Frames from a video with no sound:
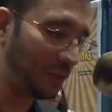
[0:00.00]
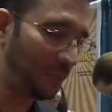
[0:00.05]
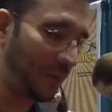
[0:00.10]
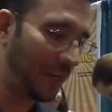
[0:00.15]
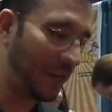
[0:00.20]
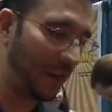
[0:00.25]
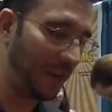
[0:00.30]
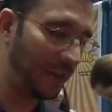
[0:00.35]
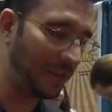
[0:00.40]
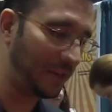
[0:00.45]

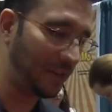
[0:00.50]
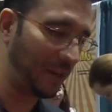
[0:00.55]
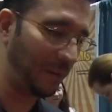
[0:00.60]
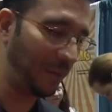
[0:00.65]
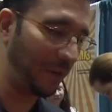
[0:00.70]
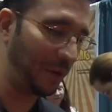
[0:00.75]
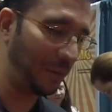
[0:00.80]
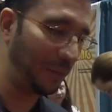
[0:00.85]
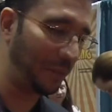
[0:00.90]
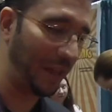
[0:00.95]
because some of
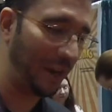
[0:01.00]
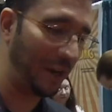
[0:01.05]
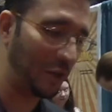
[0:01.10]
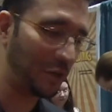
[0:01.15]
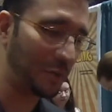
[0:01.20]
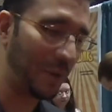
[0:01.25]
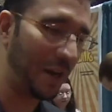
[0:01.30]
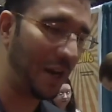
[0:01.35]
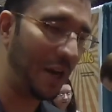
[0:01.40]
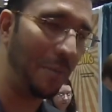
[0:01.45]
your
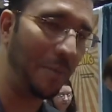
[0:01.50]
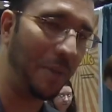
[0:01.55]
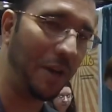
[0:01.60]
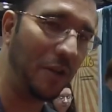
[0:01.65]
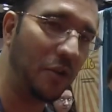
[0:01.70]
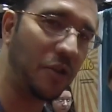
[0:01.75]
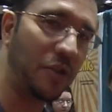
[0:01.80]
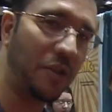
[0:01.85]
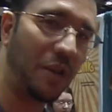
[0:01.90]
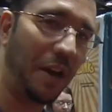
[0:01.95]
players may not be in
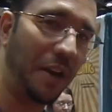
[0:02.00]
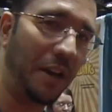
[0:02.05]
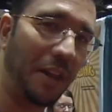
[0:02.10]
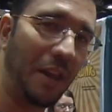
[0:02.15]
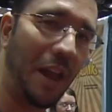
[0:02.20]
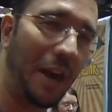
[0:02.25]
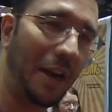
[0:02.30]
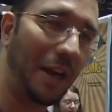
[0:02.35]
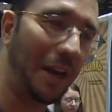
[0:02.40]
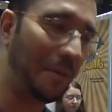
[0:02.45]
your starting
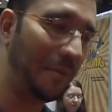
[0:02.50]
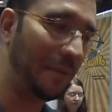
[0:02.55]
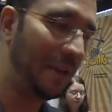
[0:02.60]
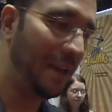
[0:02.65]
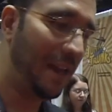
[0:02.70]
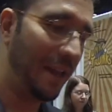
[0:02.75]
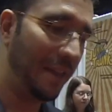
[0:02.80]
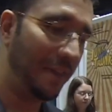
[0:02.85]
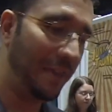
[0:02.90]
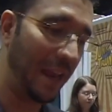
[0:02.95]
lineup,
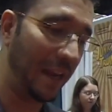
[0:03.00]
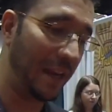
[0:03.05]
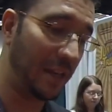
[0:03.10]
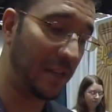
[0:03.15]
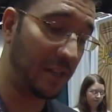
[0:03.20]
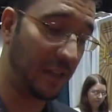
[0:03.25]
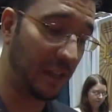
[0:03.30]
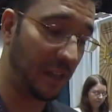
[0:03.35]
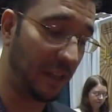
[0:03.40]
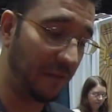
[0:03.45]
they can
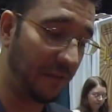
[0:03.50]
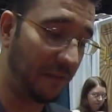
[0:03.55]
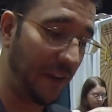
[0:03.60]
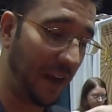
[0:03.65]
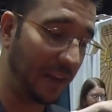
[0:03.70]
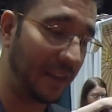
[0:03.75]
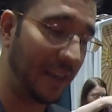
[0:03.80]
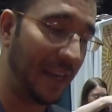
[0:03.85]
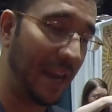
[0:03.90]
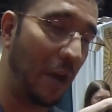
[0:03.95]
still
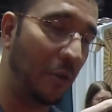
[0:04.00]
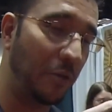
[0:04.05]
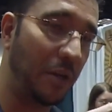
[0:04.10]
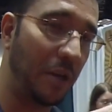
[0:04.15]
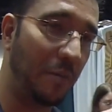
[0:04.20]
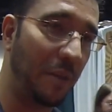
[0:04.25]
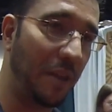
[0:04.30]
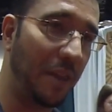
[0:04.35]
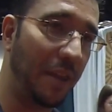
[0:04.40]
affect the outcome of the